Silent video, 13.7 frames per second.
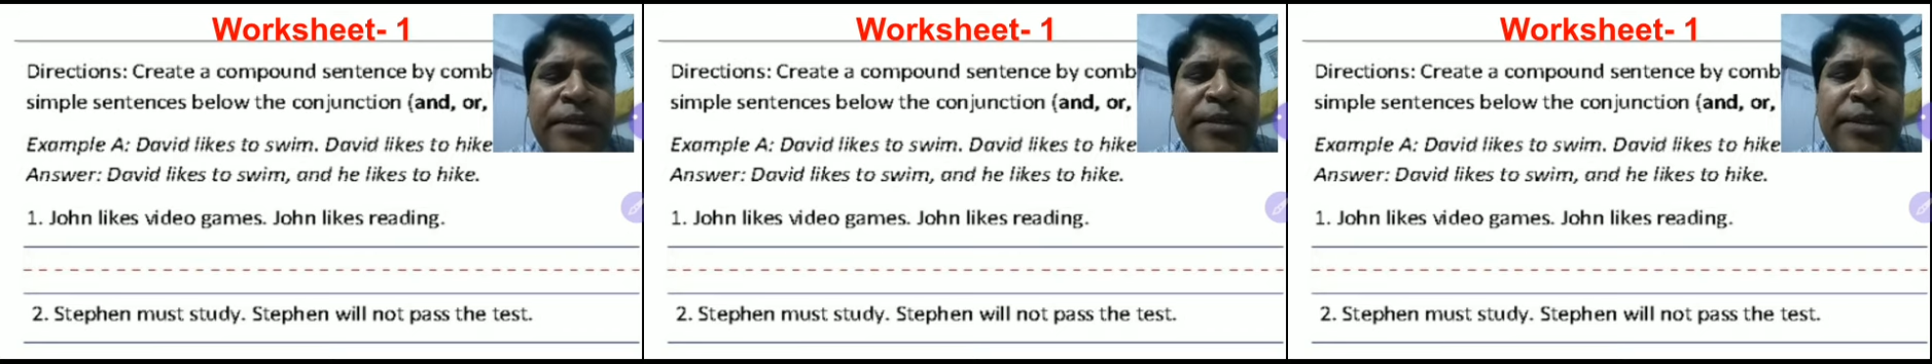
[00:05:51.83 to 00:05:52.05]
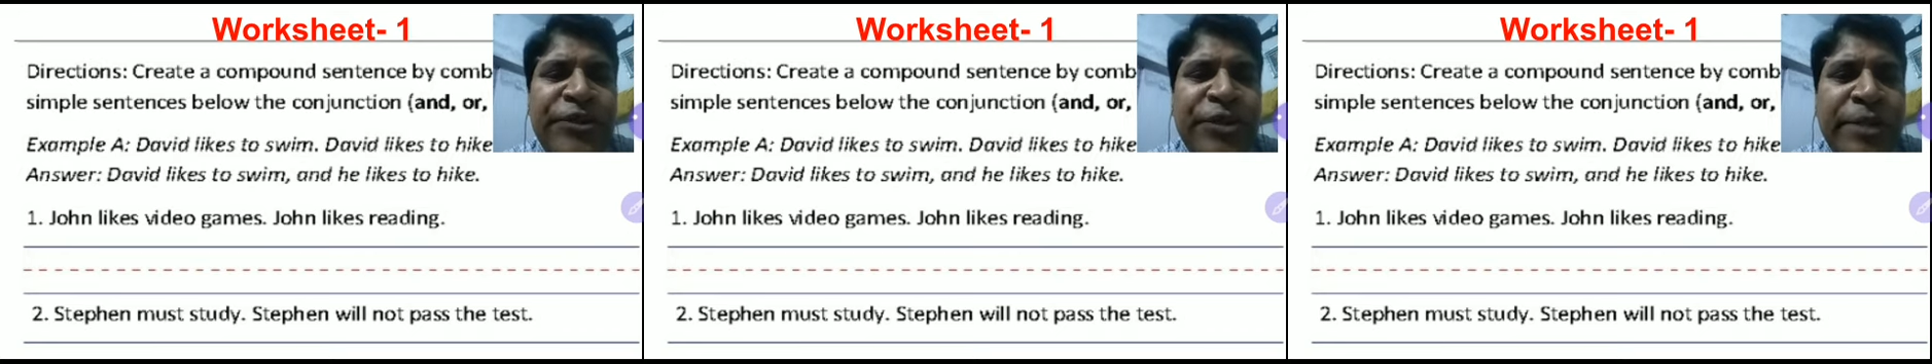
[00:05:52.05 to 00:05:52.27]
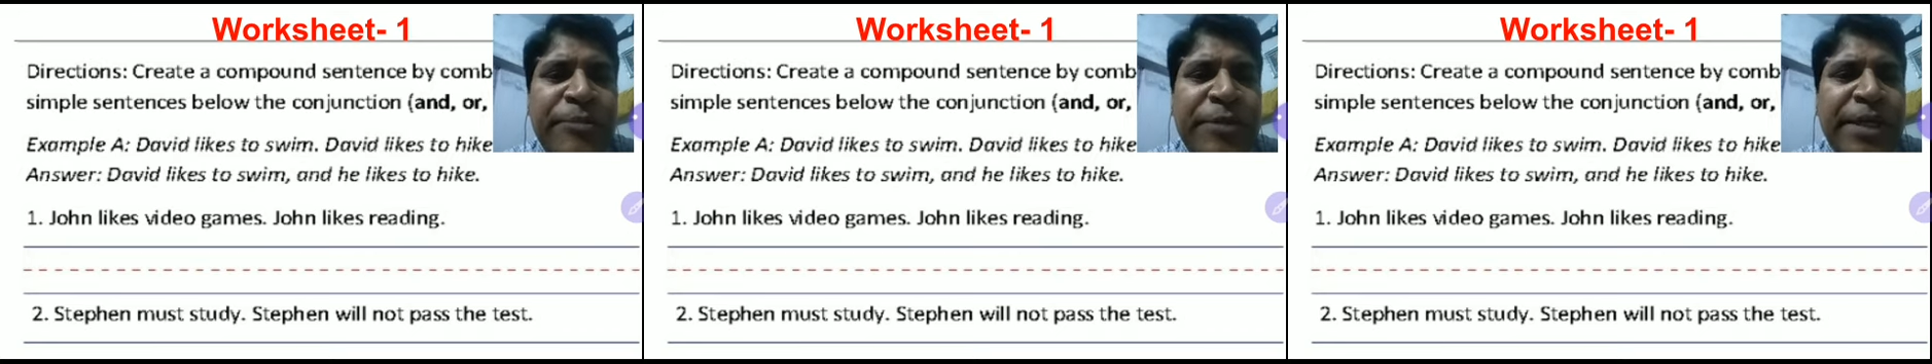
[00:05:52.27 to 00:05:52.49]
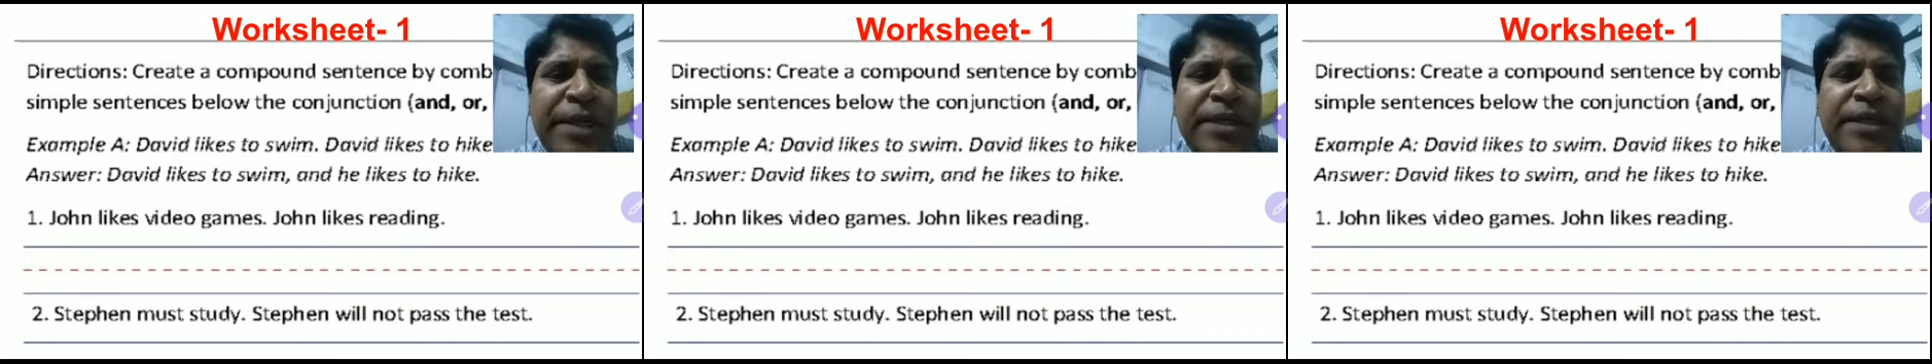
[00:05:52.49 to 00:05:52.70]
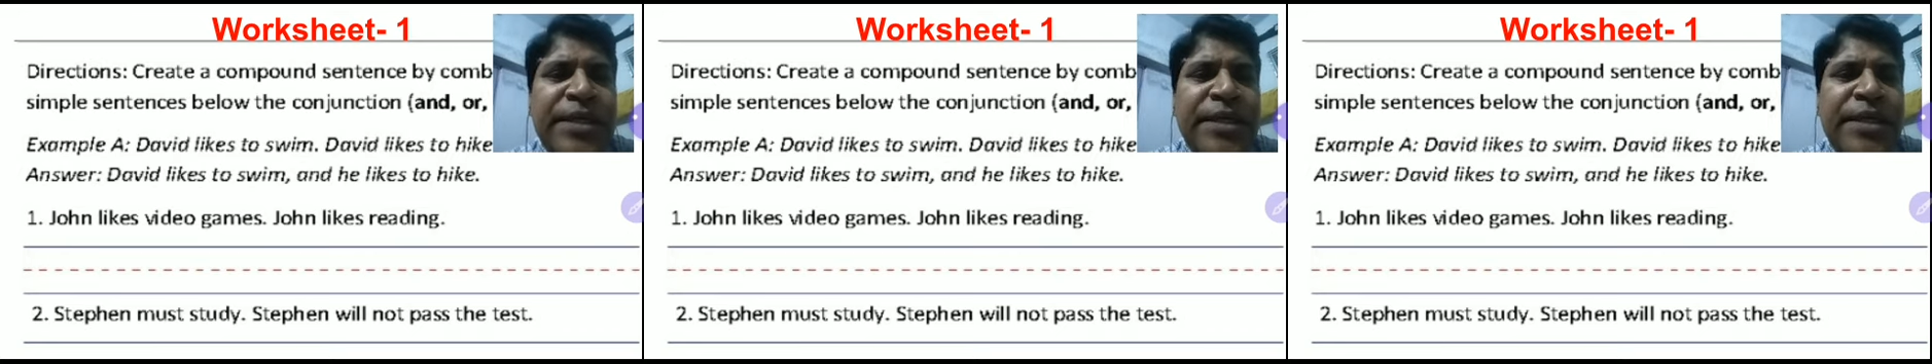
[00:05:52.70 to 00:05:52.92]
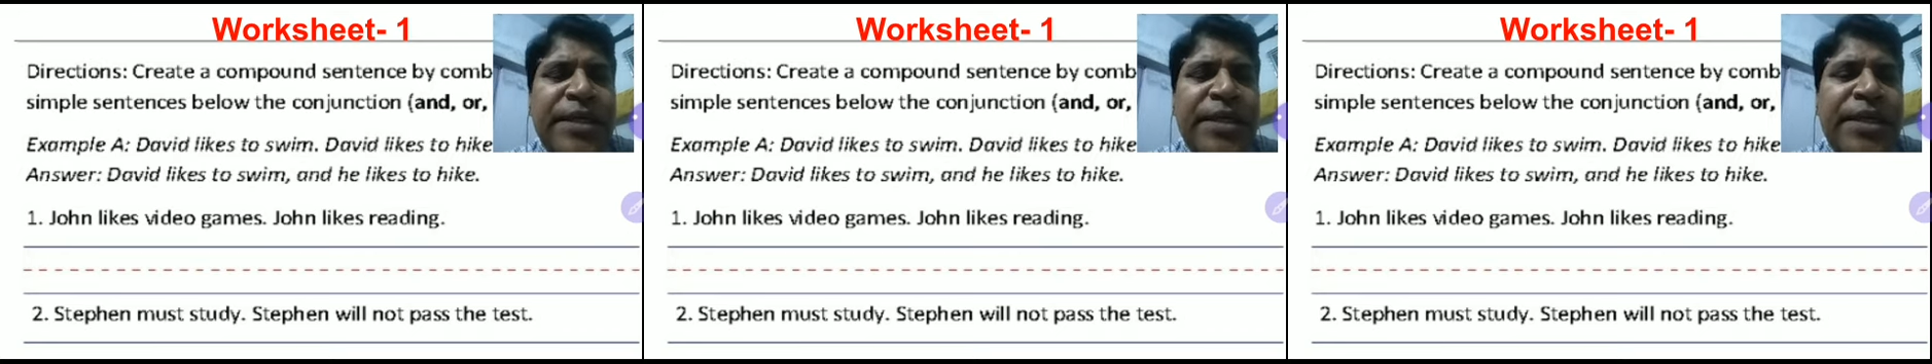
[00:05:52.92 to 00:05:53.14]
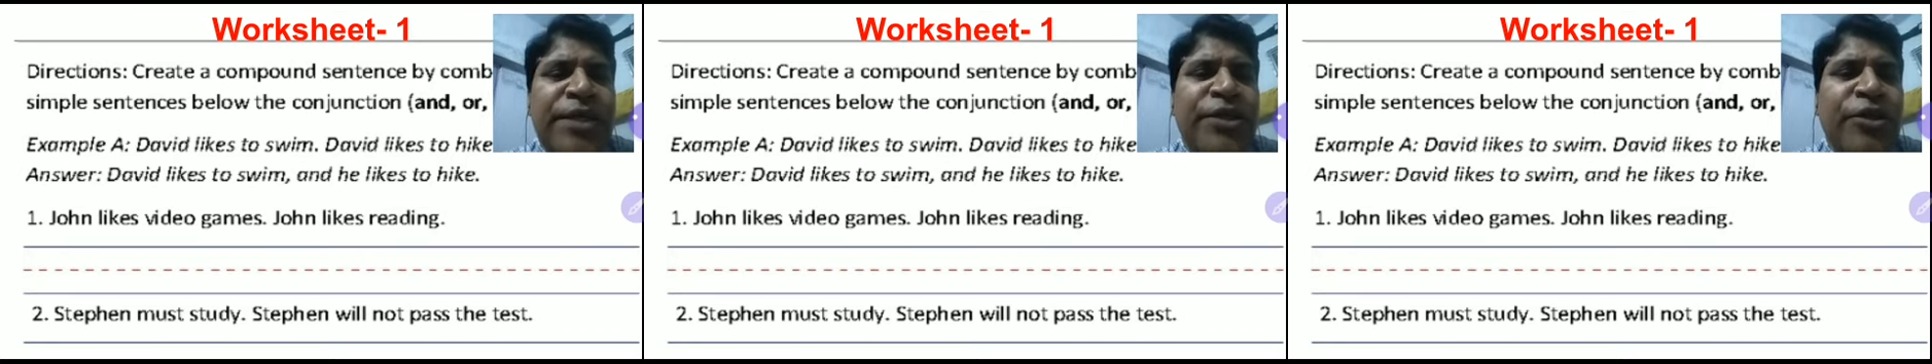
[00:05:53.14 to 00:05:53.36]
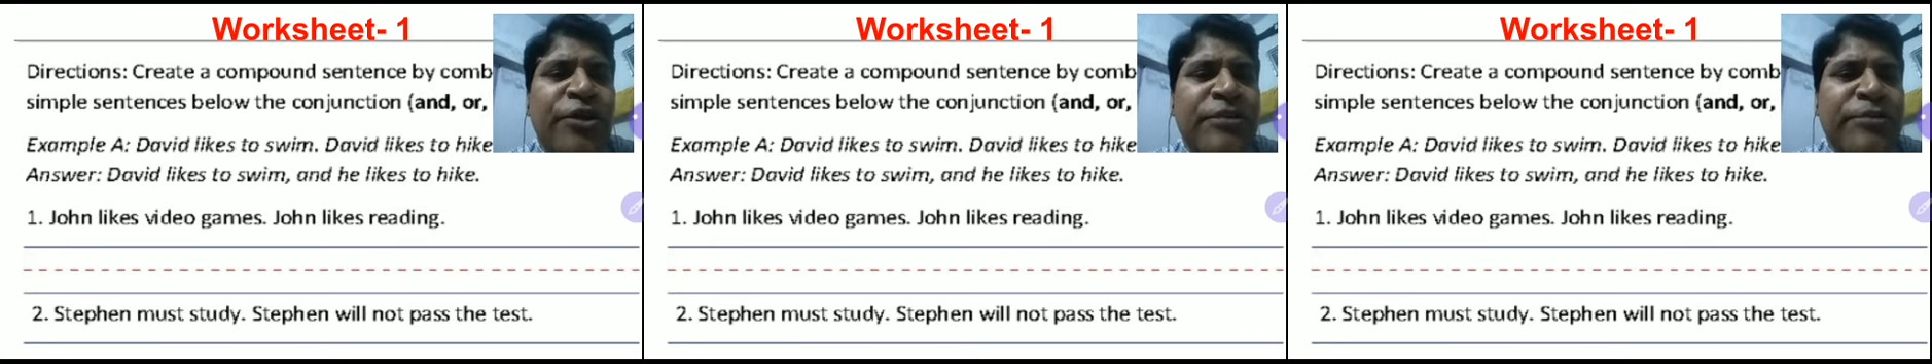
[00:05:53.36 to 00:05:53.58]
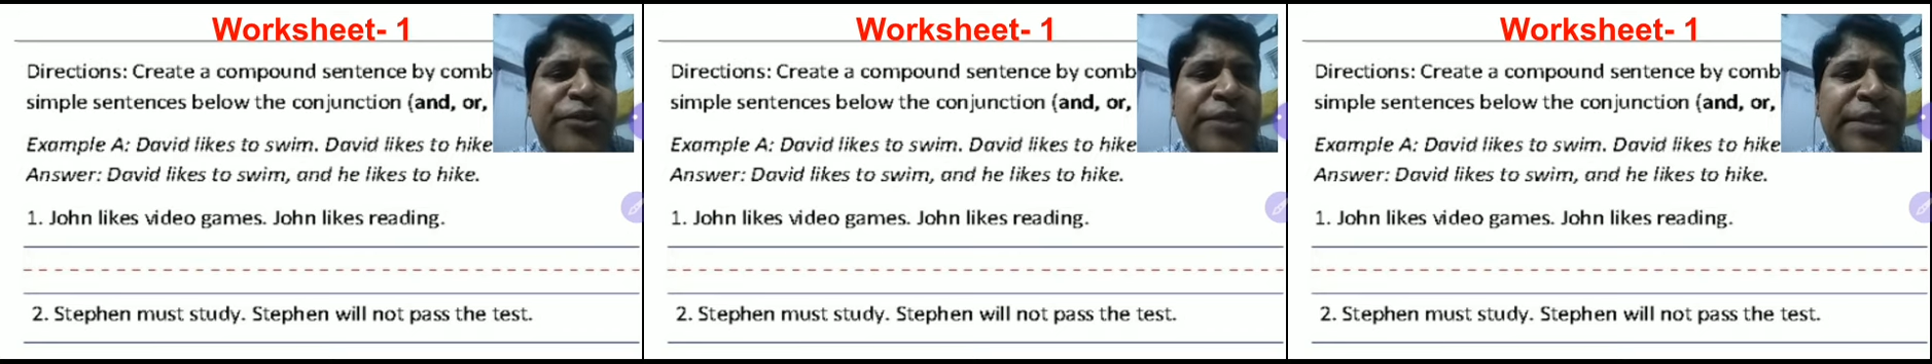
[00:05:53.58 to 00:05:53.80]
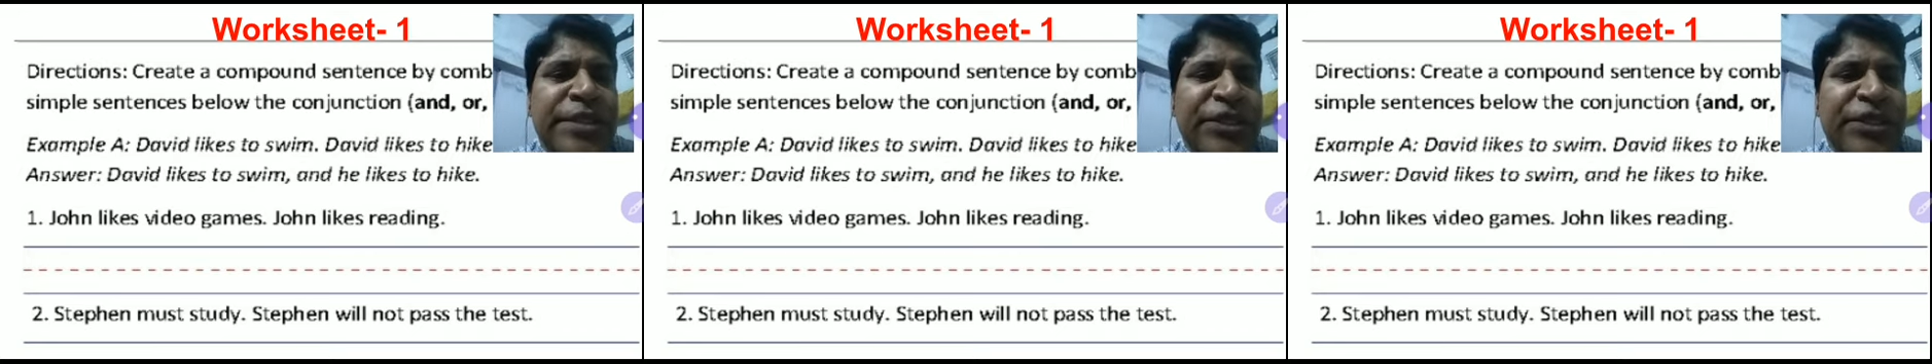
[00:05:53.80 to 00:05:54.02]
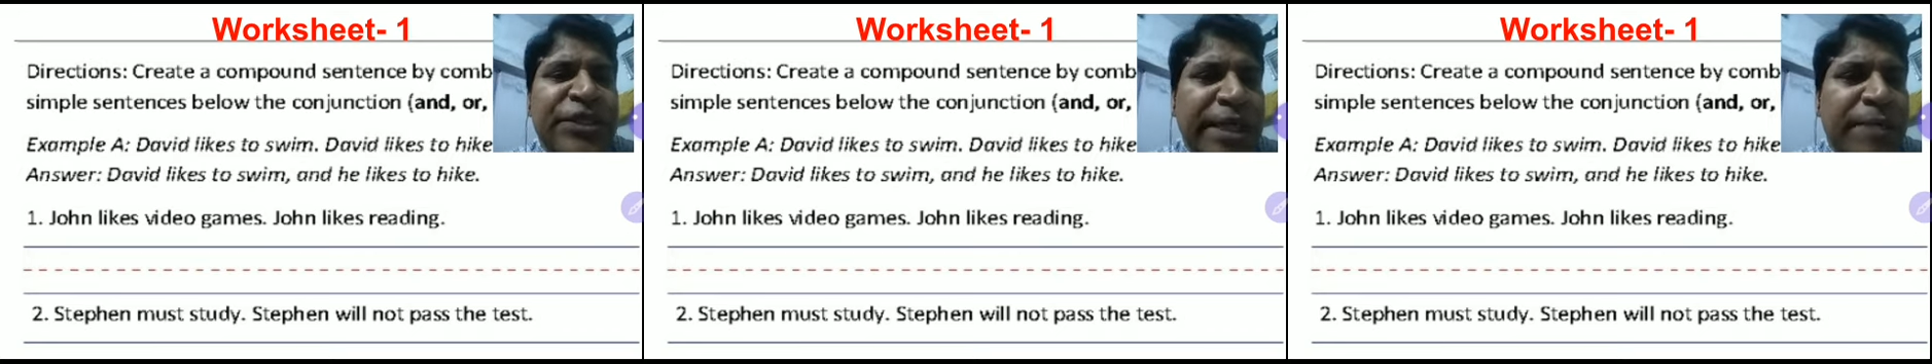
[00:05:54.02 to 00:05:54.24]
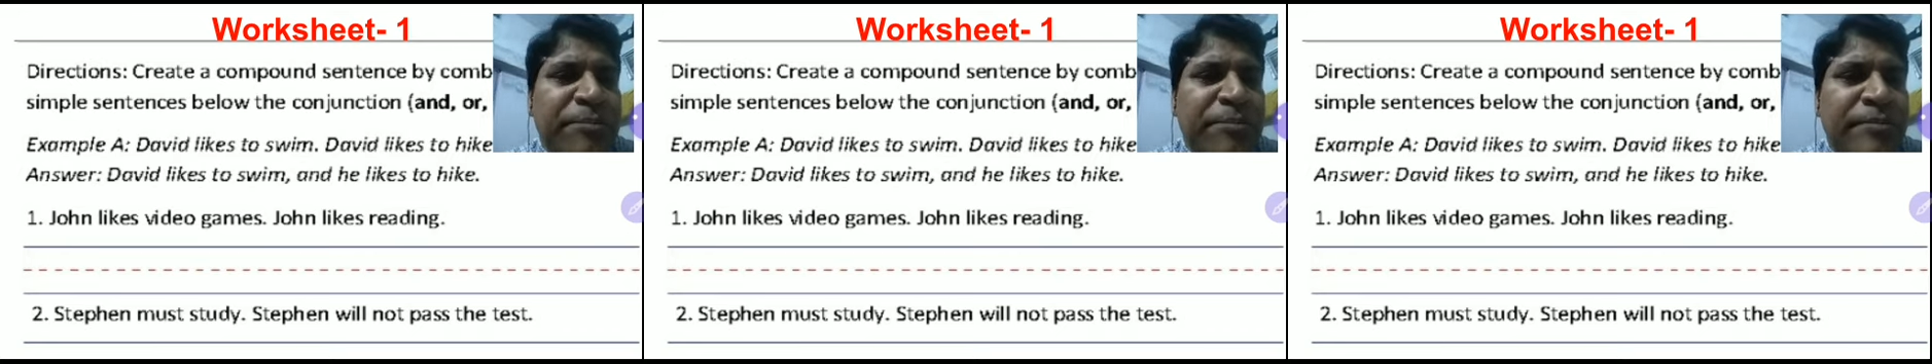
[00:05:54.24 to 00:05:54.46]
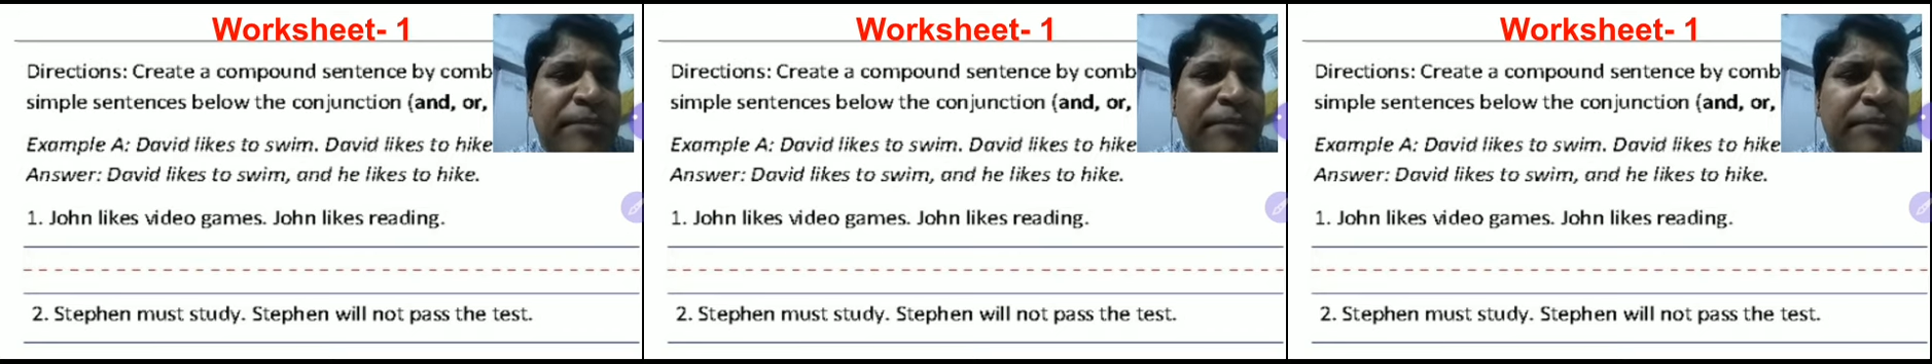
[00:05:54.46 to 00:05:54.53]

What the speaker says: The subject is almost the same,